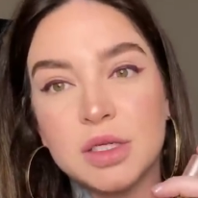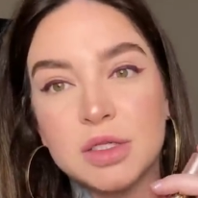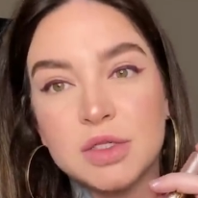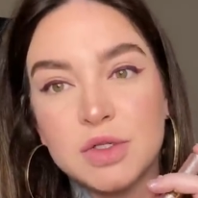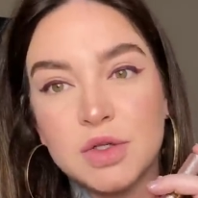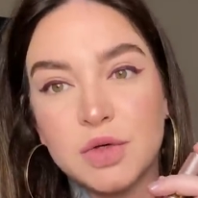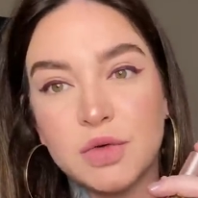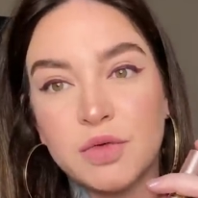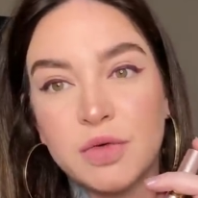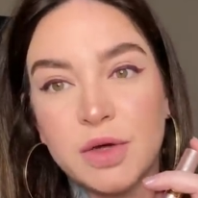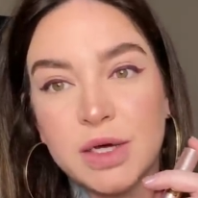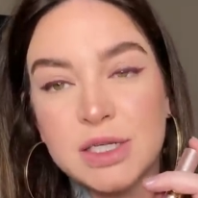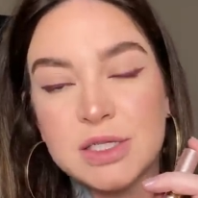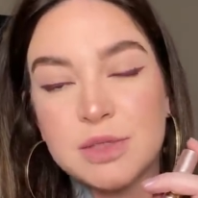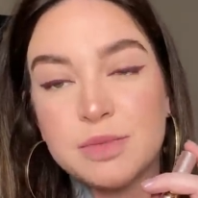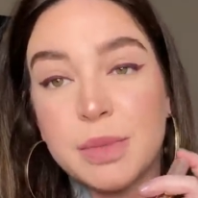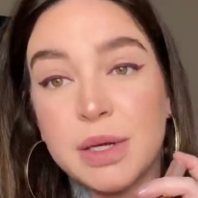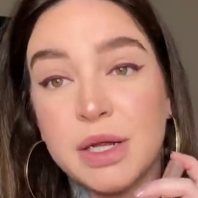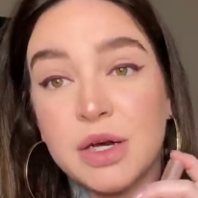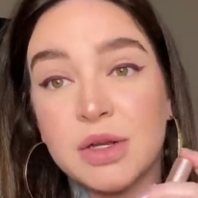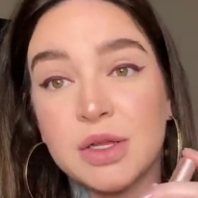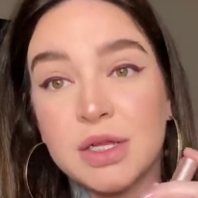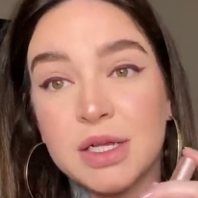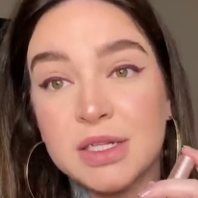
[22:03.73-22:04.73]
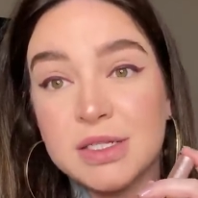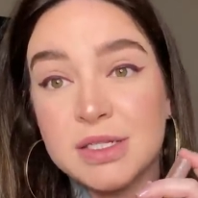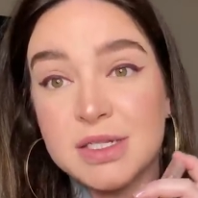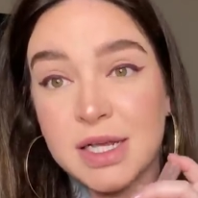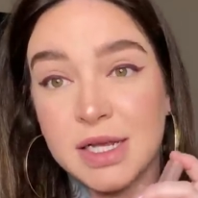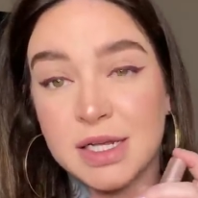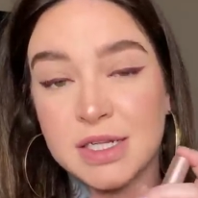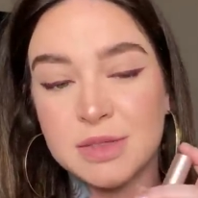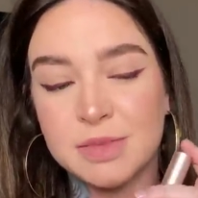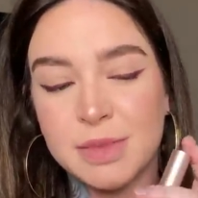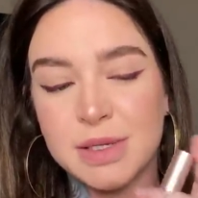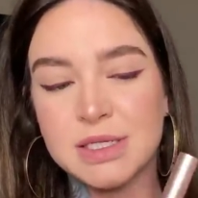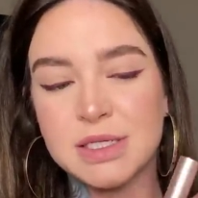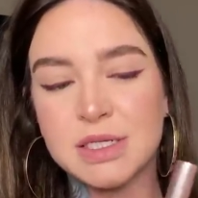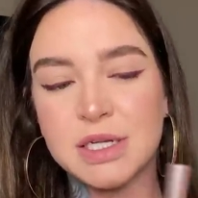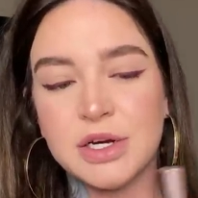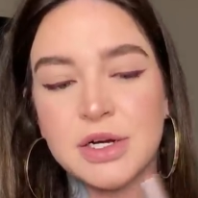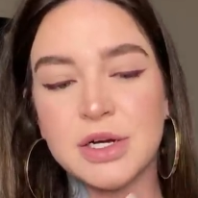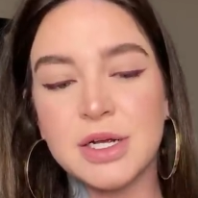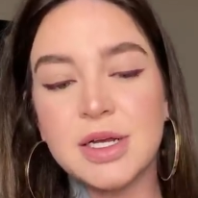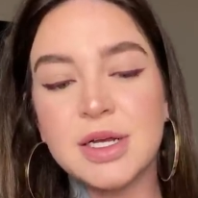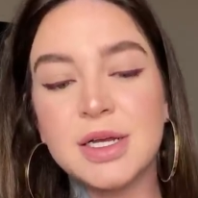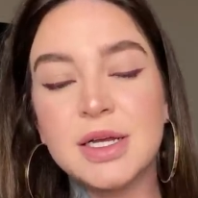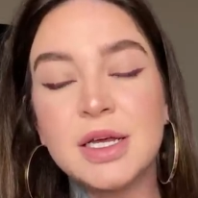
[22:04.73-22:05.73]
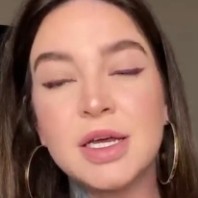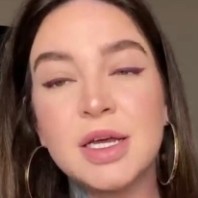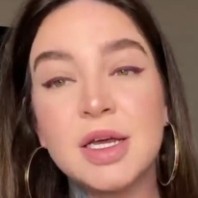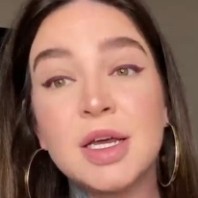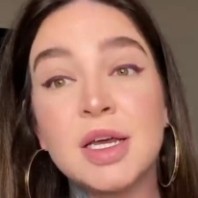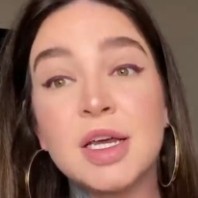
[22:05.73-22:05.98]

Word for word: Too Faced Better Than Sex mascara.